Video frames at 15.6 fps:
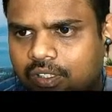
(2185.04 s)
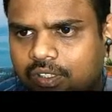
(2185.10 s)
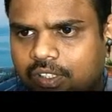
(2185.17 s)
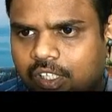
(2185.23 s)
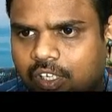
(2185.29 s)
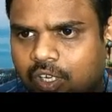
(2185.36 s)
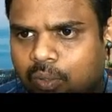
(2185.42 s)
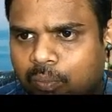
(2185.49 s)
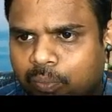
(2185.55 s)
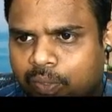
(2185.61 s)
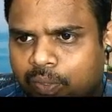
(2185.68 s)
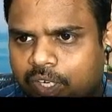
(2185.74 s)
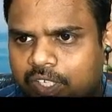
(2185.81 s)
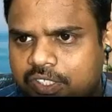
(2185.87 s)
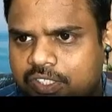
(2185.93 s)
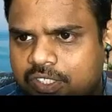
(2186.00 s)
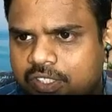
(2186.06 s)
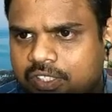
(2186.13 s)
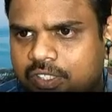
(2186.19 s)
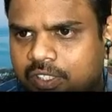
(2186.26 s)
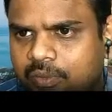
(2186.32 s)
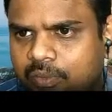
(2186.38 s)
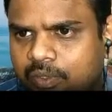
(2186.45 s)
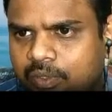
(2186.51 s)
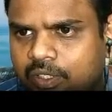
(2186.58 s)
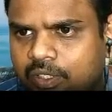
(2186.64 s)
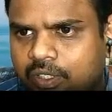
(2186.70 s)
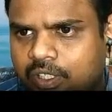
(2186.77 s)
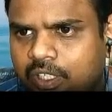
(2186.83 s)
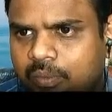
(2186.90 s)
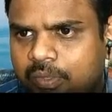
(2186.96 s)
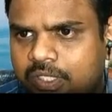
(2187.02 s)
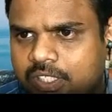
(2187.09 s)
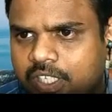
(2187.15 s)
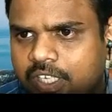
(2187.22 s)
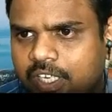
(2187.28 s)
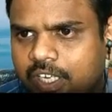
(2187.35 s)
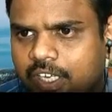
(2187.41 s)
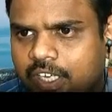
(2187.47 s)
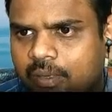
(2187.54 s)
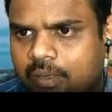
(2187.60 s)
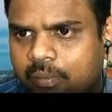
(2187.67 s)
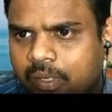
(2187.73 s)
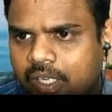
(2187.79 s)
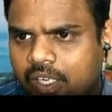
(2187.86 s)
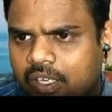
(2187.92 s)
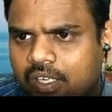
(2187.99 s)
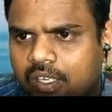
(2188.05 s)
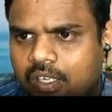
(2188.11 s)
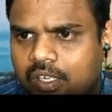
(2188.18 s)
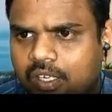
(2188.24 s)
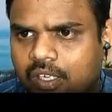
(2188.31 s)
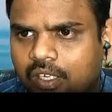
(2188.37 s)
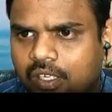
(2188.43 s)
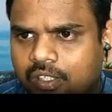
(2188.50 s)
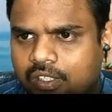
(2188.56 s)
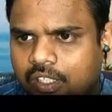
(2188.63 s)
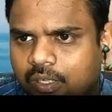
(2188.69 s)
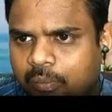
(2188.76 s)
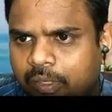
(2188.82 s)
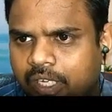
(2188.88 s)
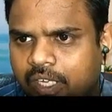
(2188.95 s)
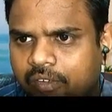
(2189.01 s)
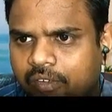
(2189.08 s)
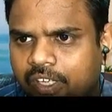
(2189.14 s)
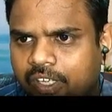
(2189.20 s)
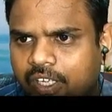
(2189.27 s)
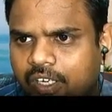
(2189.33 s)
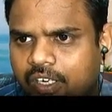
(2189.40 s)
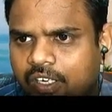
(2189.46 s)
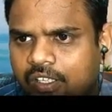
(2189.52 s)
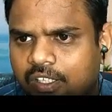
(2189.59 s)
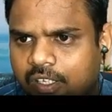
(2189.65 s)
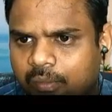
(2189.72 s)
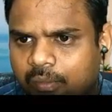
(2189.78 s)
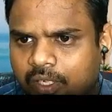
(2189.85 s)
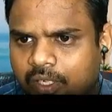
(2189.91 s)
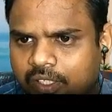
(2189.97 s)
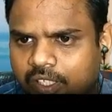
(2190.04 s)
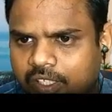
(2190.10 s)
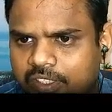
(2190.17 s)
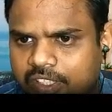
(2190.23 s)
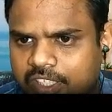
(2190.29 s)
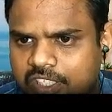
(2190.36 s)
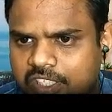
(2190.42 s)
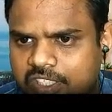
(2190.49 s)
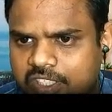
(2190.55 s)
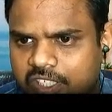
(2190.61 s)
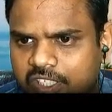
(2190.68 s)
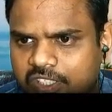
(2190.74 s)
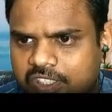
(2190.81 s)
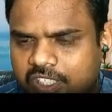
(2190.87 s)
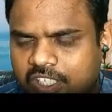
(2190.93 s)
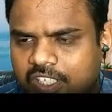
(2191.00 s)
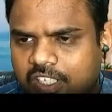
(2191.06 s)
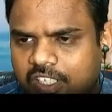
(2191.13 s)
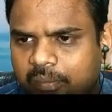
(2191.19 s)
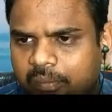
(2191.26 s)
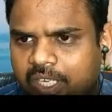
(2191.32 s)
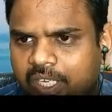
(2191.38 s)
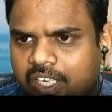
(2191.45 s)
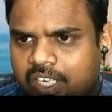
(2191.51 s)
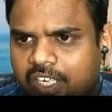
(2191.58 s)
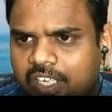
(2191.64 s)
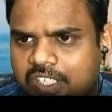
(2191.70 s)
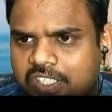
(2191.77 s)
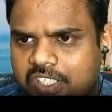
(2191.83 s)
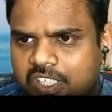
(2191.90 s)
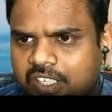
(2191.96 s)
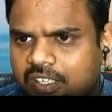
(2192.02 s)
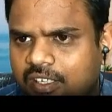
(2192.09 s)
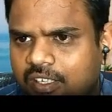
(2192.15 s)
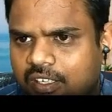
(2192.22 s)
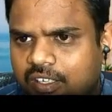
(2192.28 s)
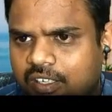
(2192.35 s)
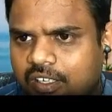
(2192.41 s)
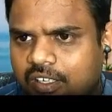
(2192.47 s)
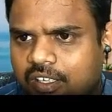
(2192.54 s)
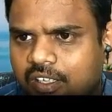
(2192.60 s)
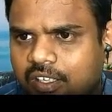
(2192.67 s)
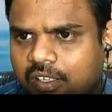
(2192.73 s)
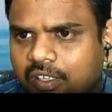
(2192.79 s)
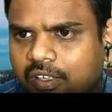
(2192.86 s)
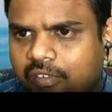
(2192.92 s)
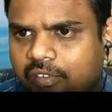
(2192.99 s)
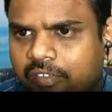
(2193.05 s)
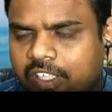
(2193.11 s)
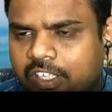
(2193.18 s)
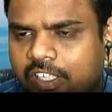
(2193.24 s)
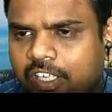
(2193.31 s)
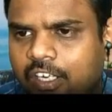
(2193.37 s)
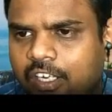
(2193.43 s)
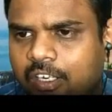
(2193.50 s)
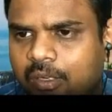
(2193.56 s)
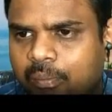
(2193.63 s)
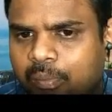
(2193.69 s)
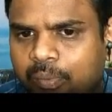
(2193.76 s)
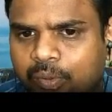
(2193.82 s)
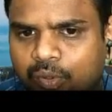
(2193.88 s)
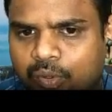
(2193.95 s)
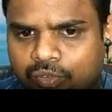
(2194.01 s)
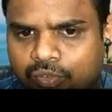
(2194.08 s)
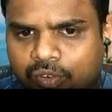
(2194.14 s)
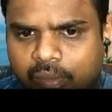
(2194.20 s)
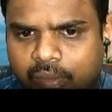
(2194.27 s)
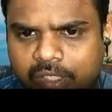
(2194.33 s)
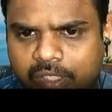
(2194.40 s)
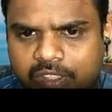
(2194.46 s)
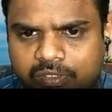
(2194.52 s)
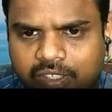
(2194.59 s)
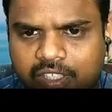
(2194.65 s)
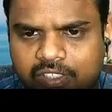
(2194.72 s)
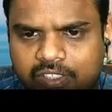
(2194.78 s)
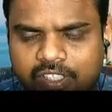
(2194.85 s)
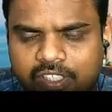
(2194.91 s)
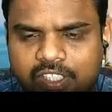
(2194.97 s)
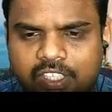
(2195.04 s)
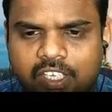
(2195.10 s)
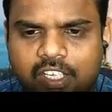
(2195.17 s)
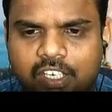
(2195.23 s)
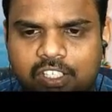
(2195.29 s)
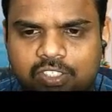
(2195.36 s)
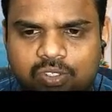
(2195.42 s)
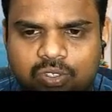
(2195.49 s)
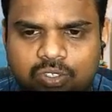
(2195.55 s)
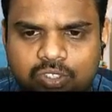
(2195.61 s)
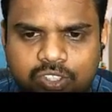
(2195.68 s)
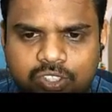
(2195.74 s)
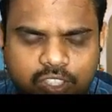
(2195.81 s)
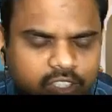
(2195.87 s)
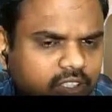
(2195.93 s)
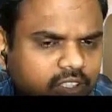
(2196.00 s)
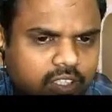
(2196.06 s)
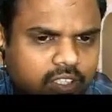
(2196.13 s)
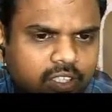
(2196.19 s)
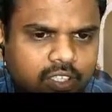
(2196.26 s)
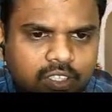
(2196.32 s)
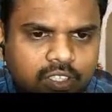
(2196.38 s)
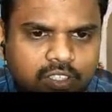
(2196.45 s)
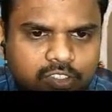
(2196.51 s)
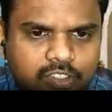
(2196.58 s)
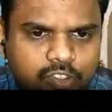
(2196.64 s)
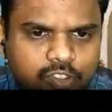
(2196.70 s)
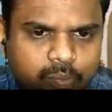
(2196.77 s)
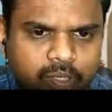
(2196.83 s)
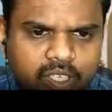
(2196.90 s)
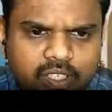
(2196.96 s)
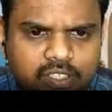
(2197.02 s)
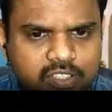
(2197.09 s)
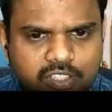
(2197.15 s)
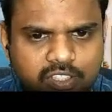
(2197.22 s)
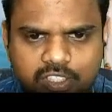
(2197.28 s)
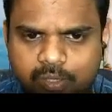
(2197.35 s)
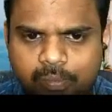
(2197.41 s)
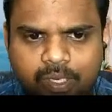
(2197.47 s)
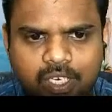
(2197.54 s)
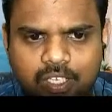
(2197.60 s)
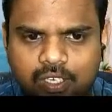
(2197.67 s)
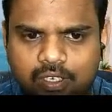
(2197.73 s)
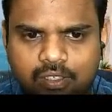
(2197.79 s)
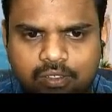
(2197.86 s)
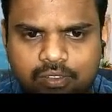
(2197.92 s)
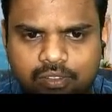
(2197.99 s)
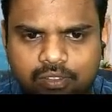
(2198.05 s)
the components, let me say A and B, their behavior or their size, structure and chemical nature when they are in pure form as well as when they are in solution, it should be similar.